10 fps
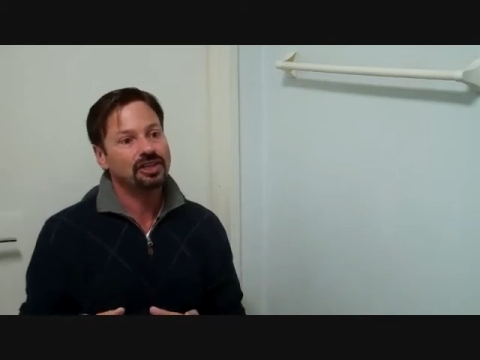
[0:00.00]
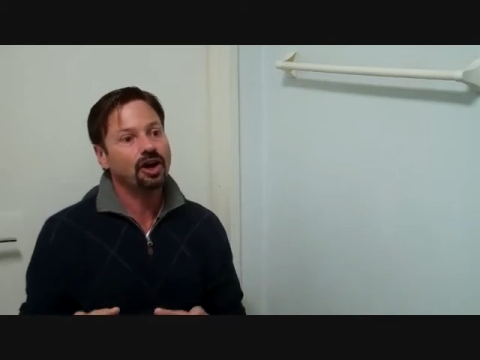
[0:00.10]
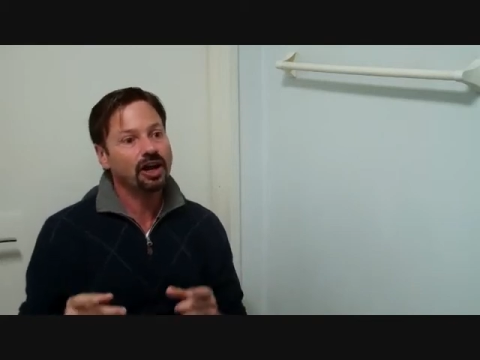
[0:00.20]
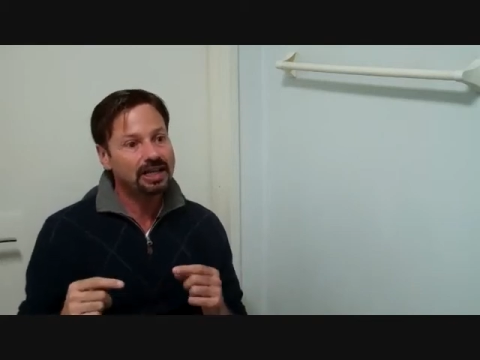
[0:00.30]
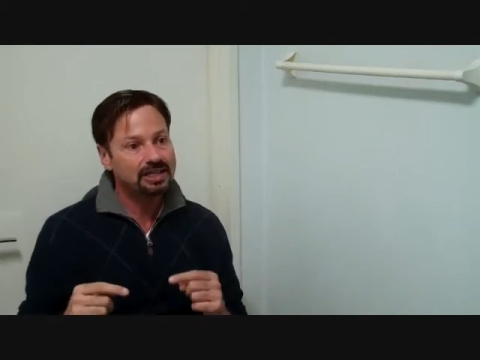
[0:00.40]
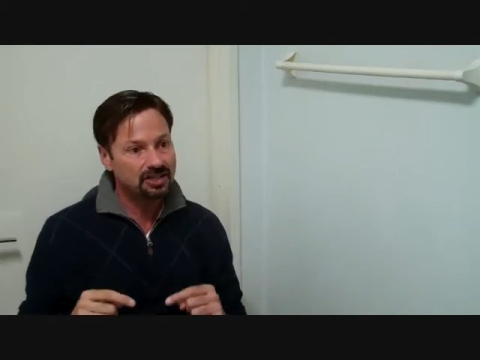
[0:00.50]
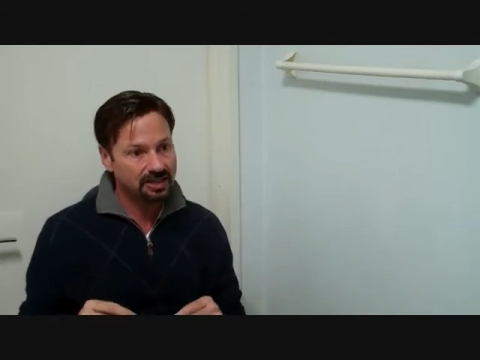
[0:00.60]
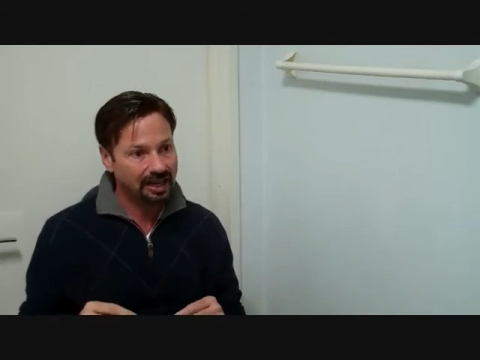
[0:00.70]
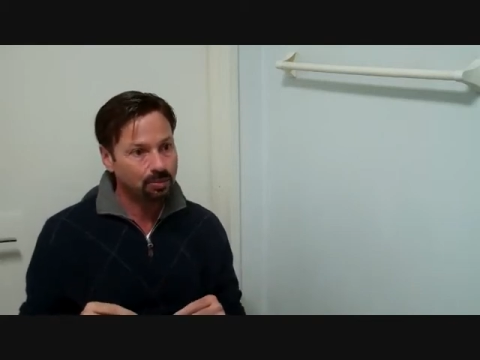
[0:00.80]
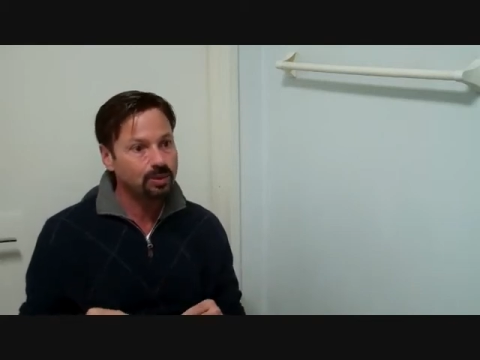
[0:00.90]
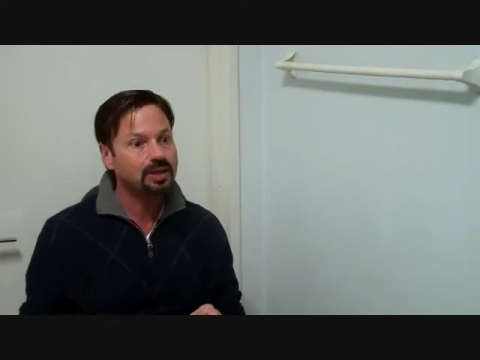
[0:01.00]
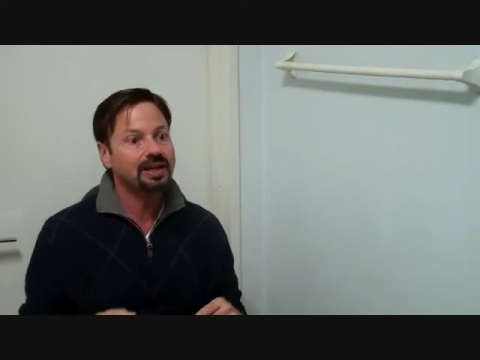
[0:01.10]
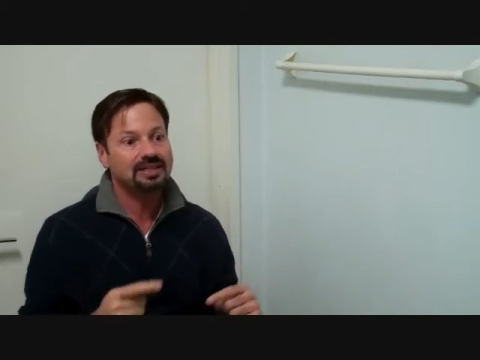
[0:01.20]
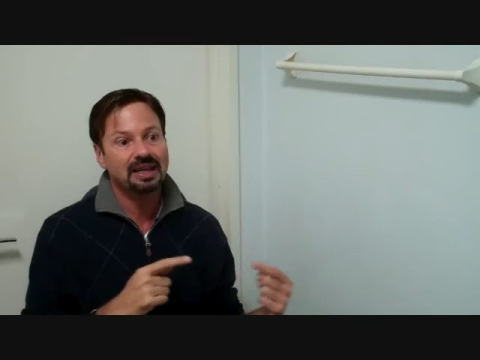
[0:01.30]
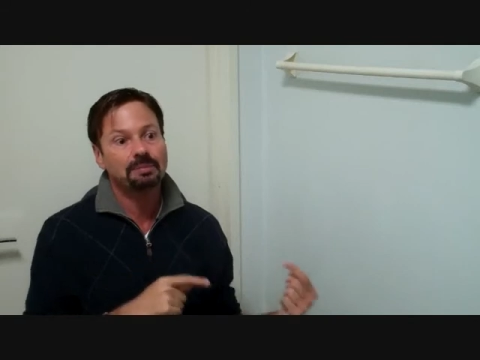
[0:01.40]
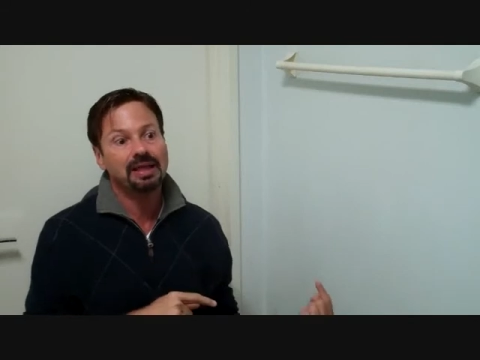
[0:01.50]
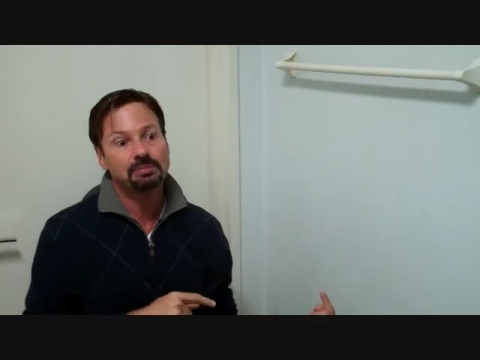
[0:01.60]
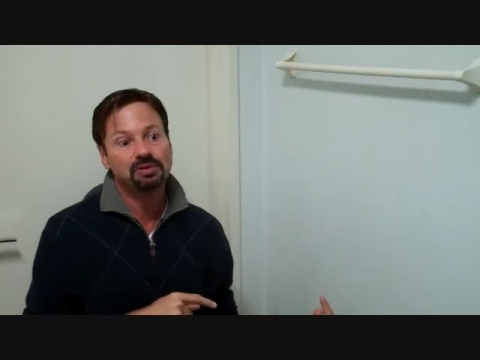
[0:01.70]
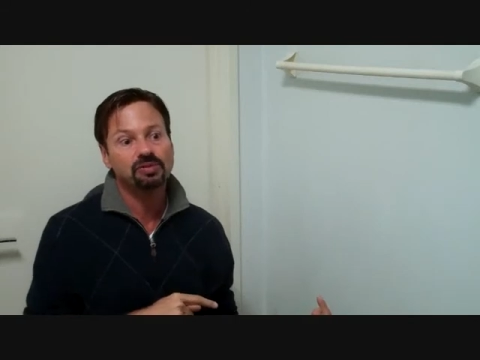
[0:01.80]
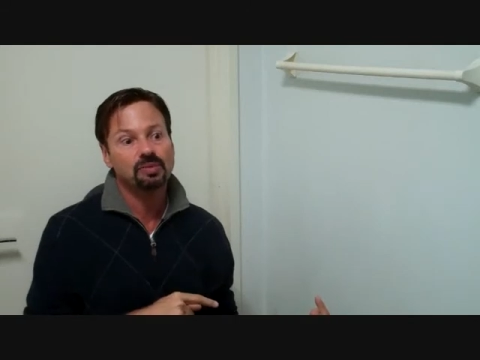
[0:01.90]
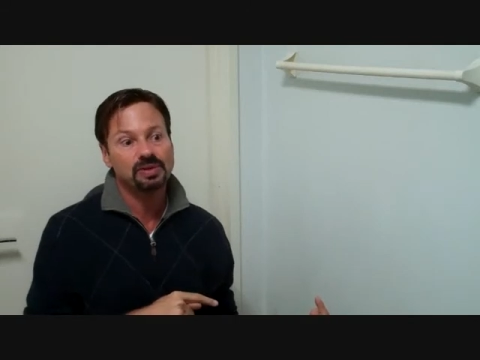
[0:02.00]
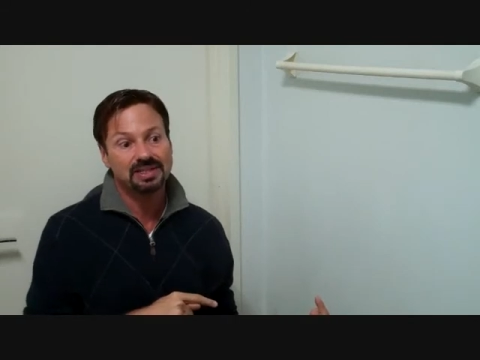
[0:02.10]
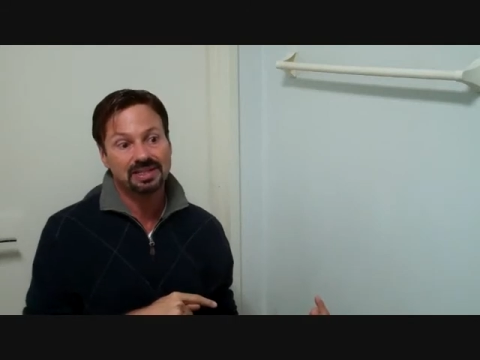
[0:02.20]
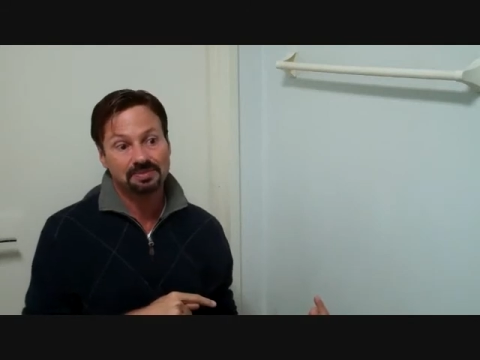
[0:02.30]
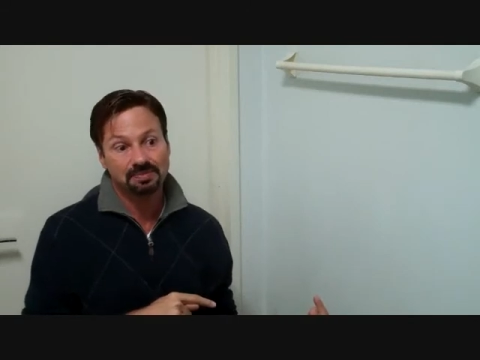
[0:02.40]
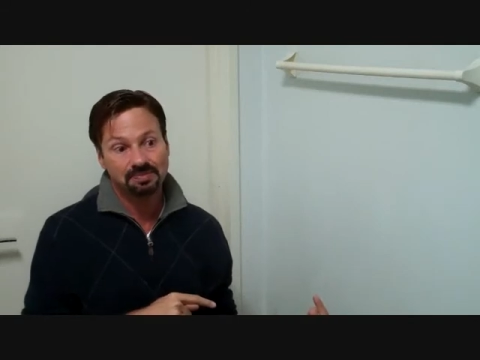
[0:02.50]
The audience today would not accept that performance.